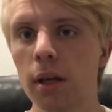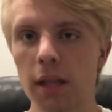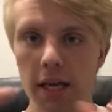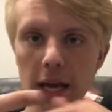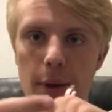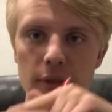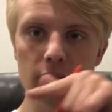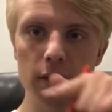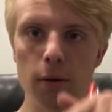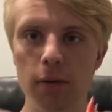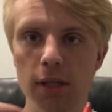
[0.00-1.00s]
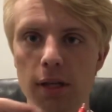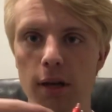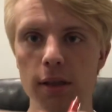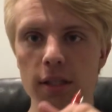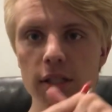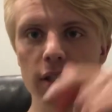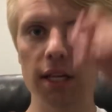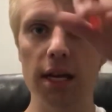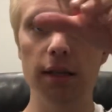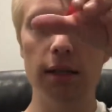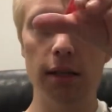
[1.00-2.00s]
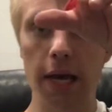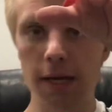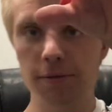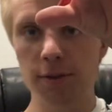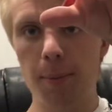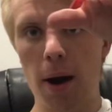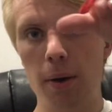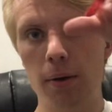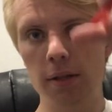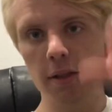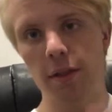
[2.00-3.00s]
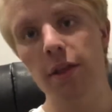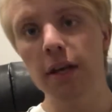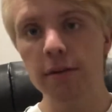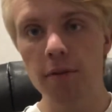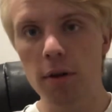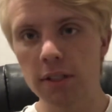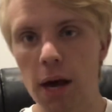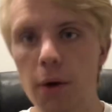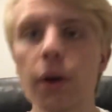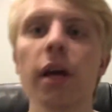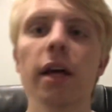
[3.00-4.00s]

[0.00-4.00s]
like how it slowly unleashes that like spiral and then the thing falls out.